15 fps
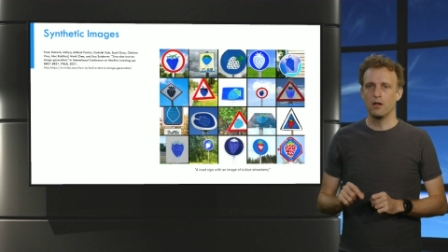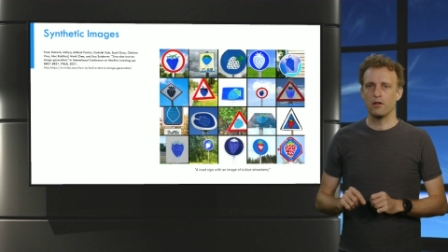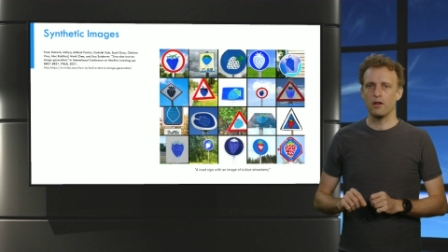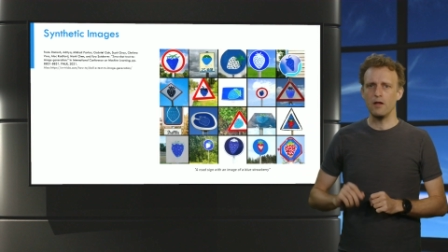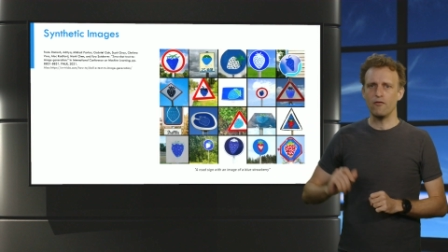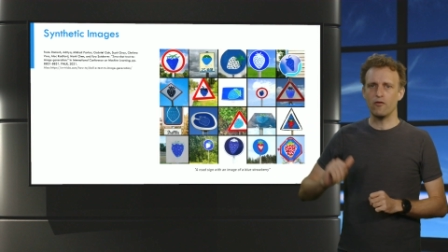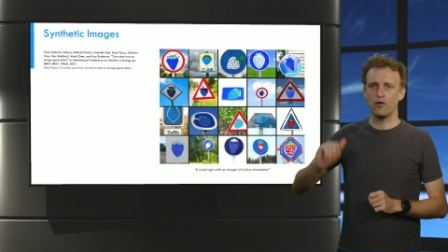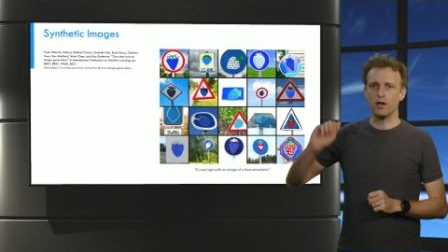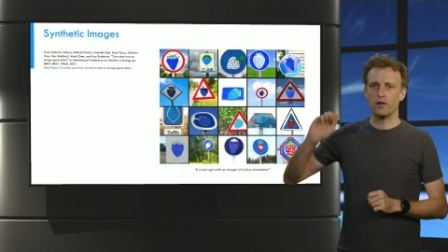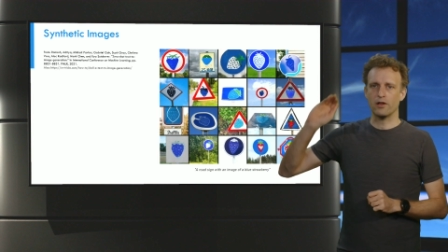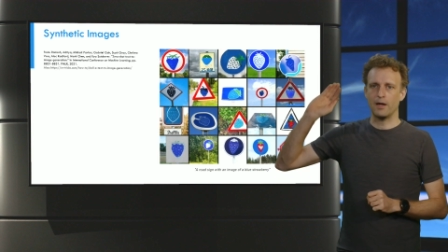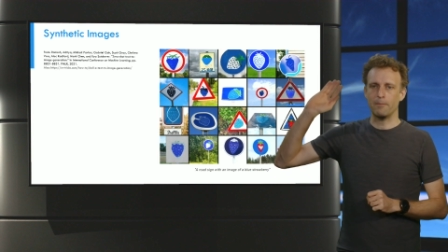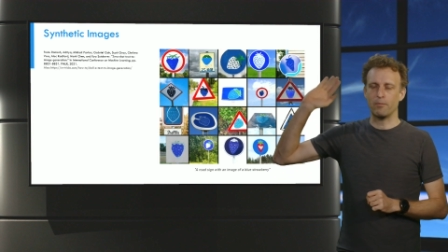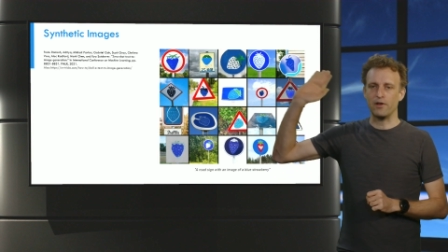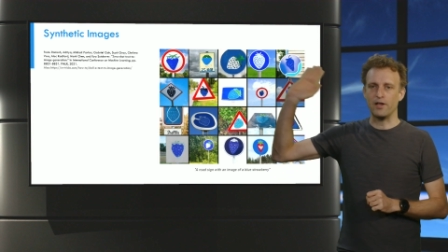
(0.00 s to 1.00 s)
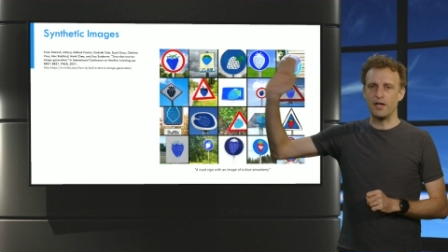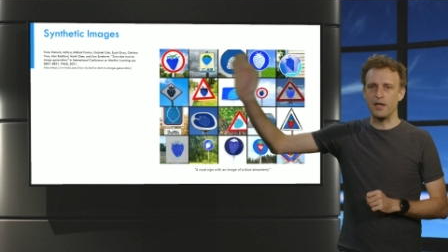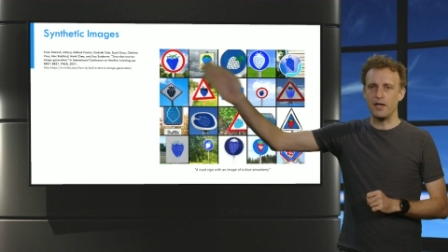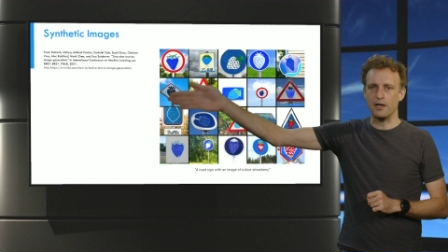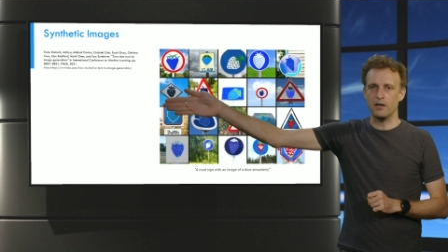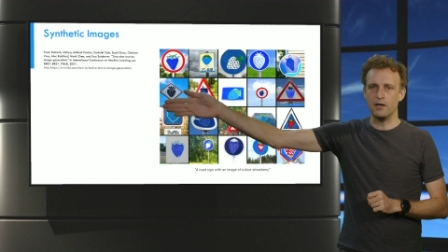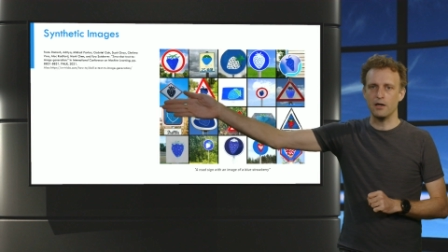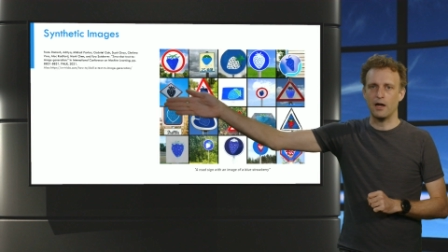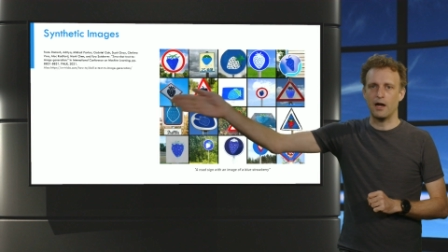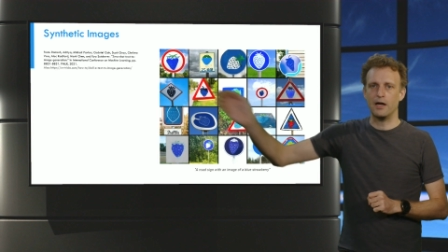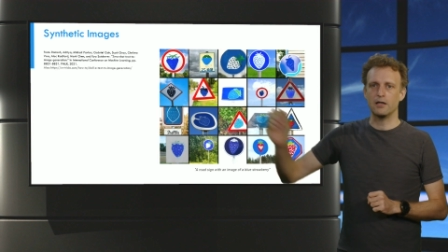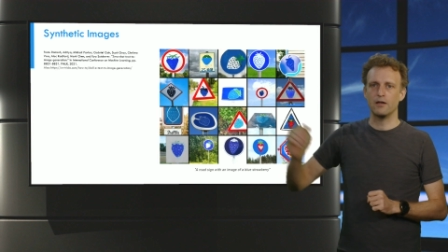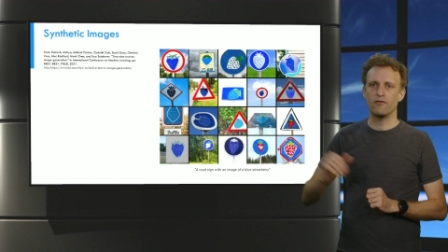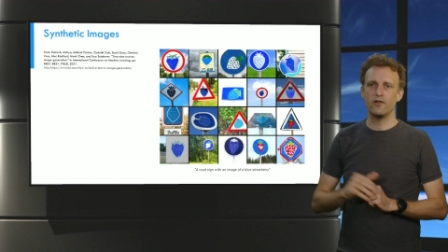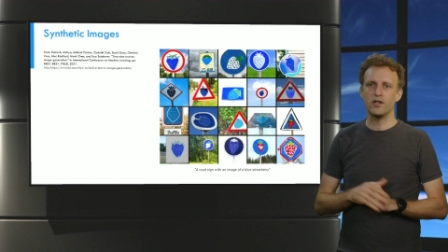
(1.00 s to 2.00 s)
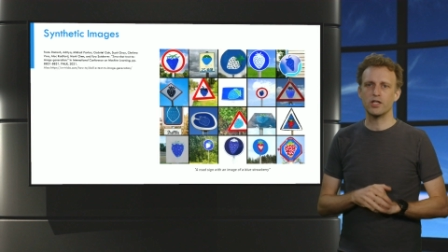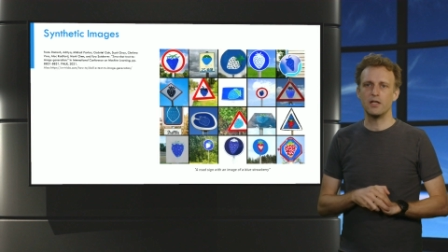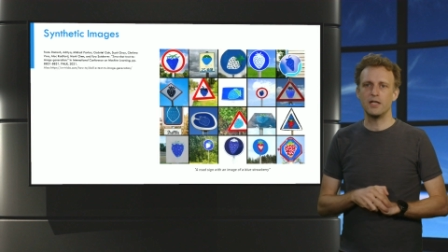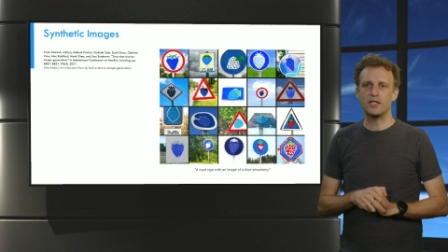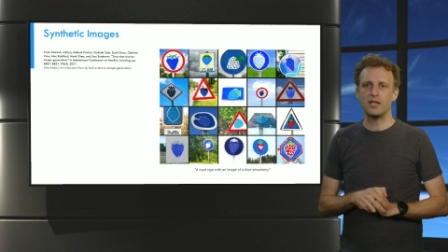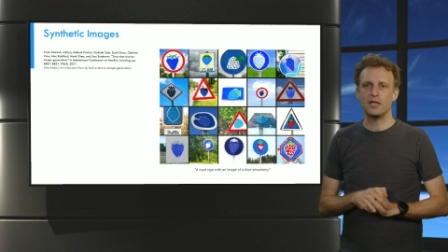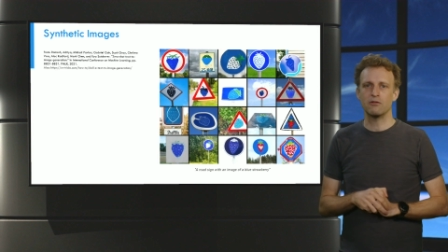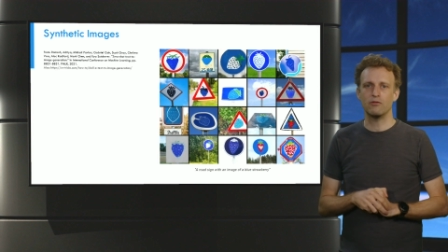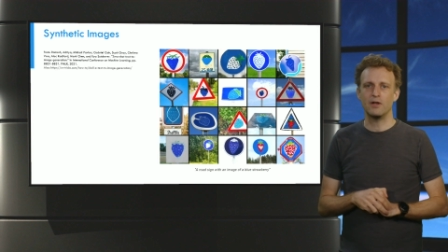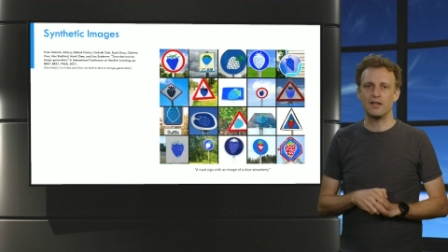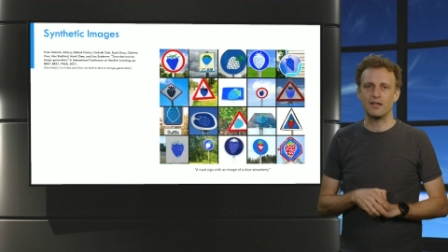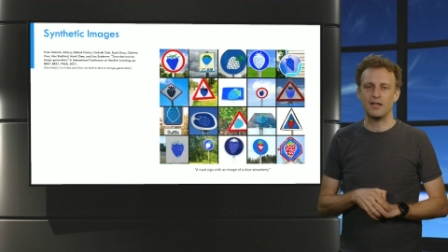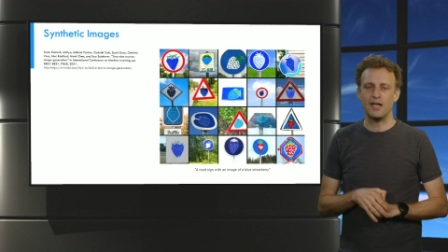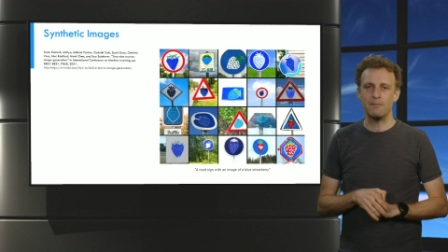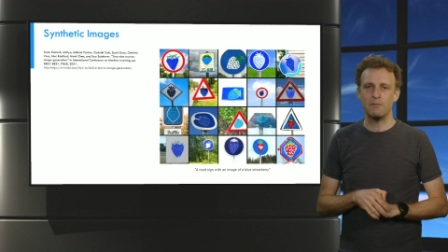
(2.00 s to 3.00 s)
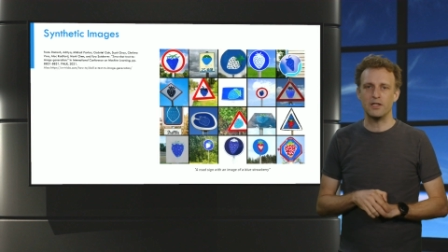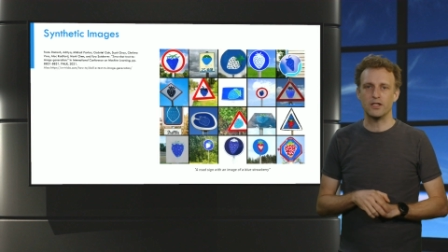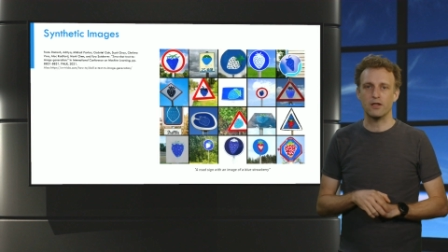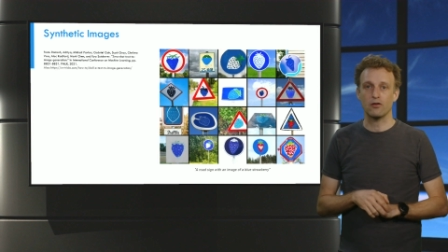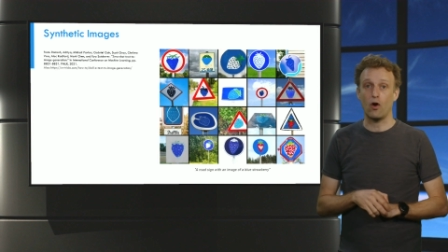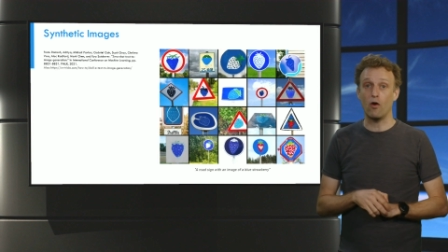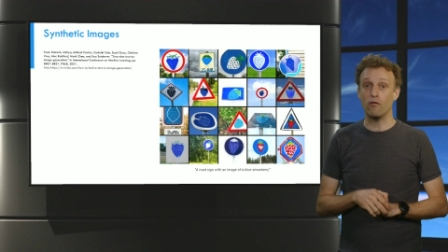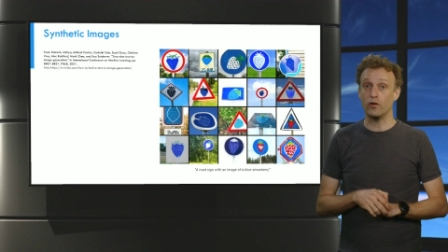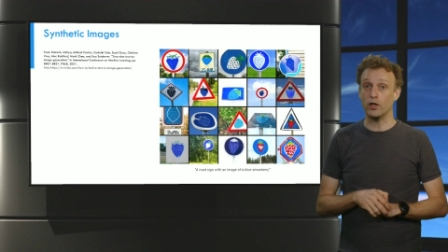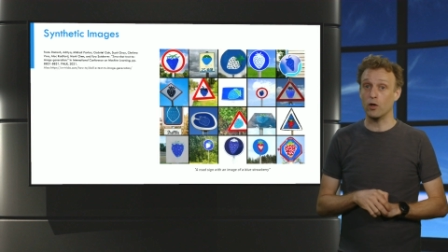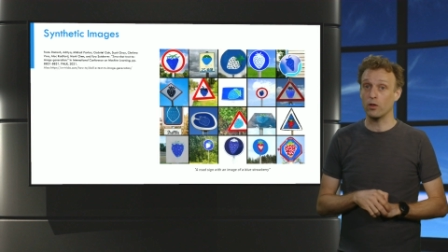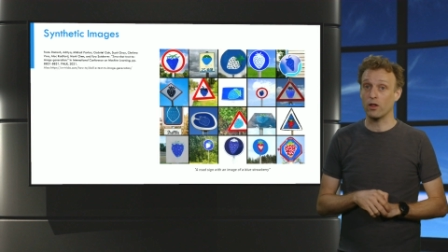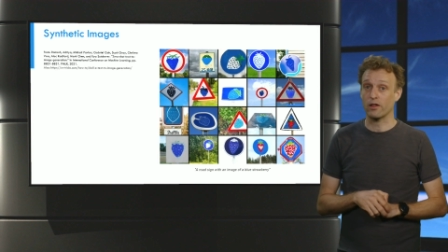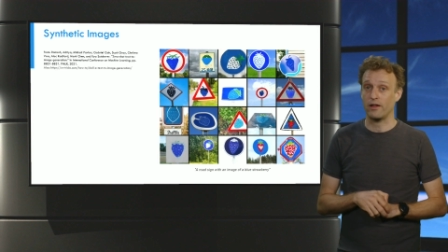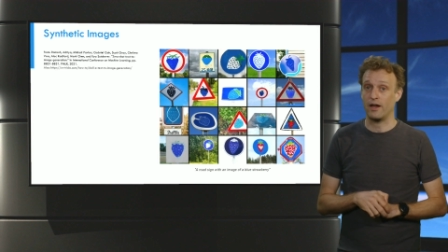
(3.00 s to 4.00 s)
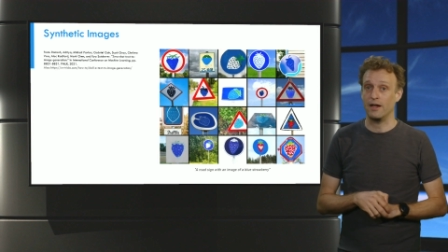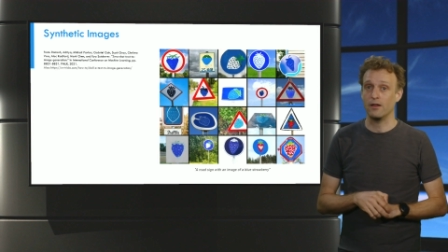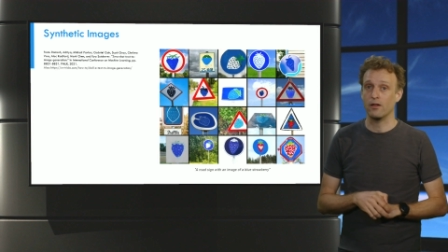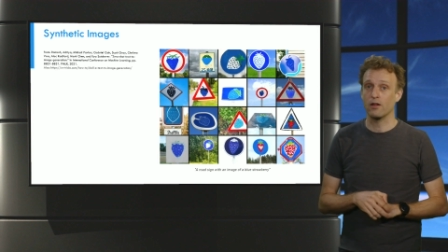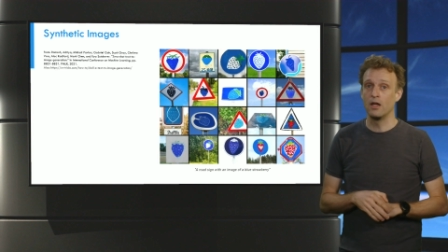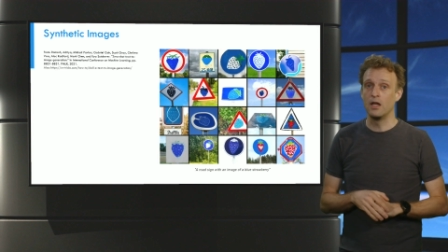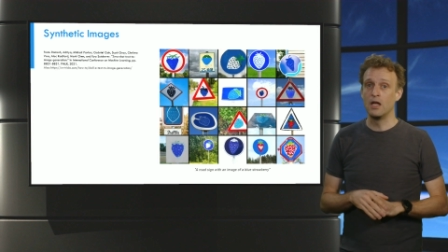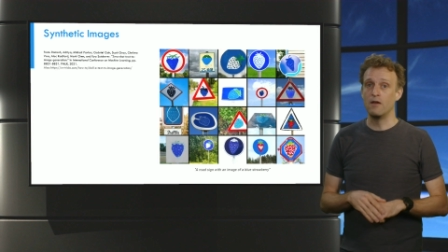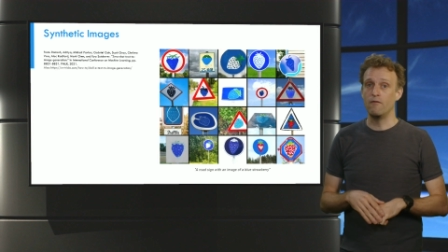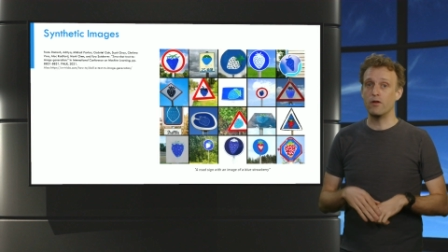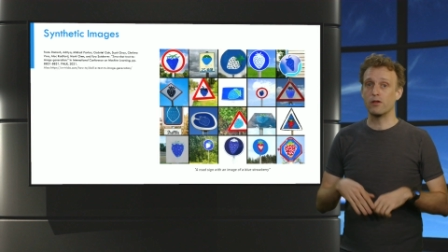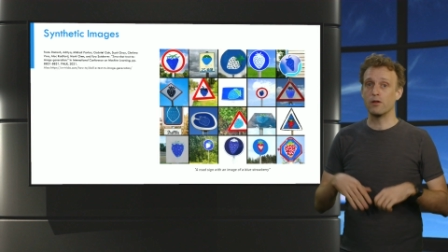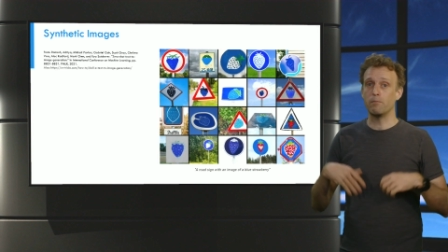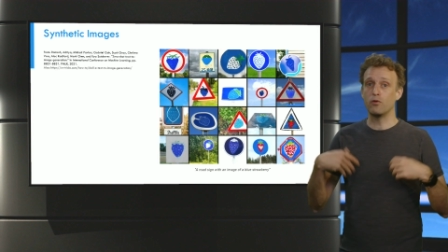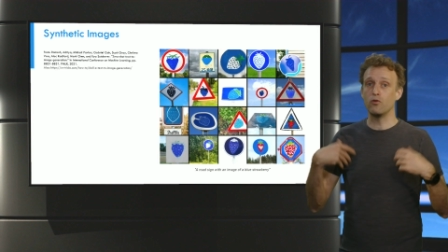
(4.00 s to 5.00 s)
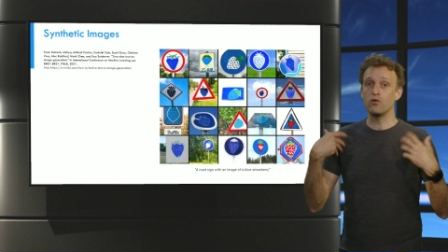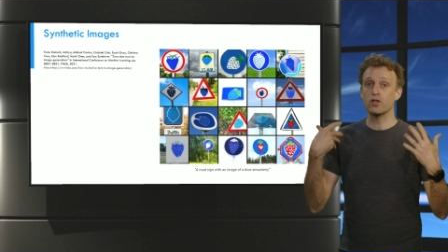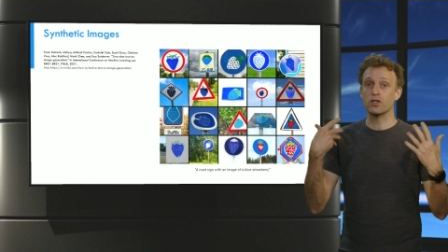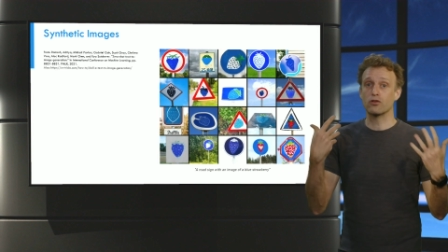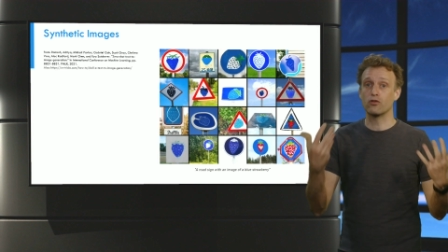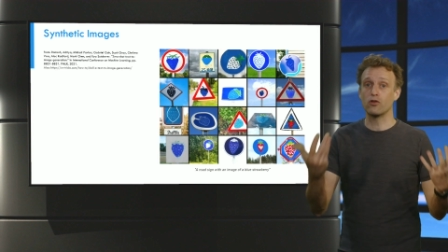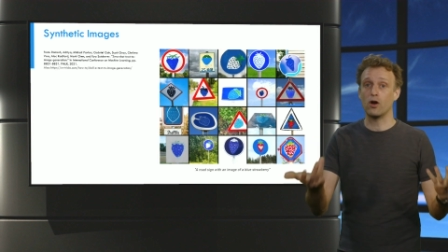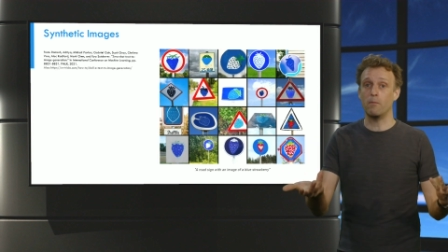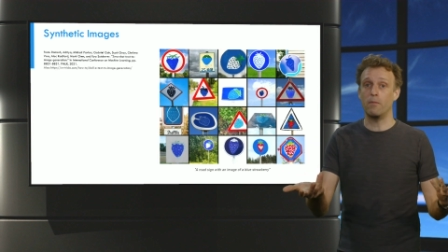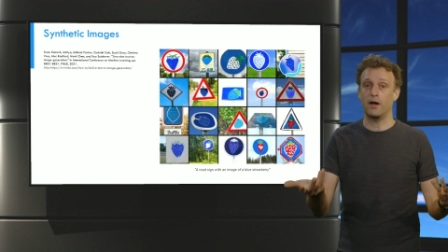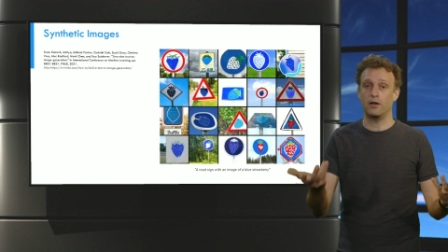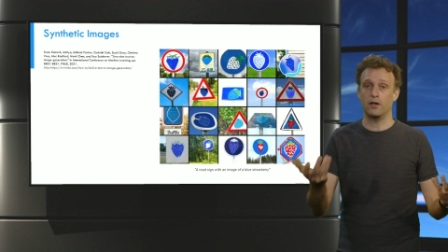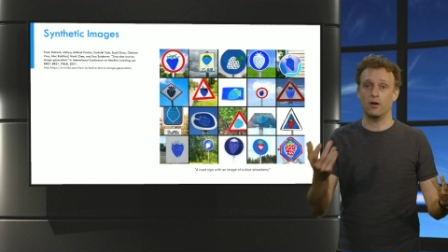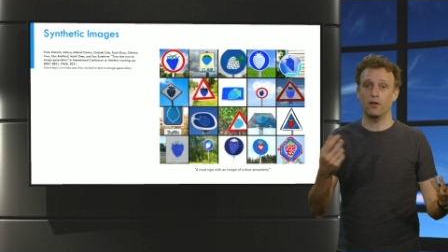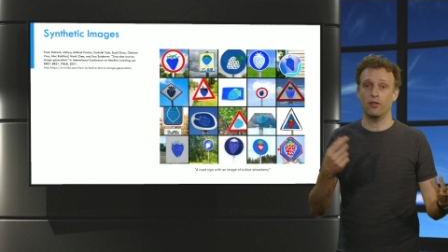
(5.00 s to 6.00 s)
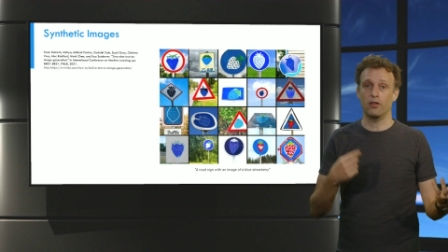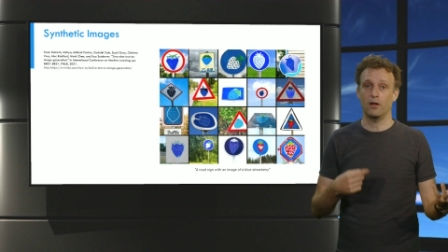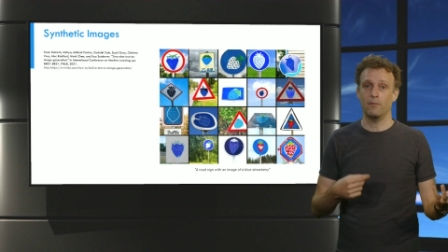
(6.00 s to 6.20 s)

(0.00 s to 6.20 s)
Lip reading: See, for example, here, artificially generated images of road signs with a blue strawberry on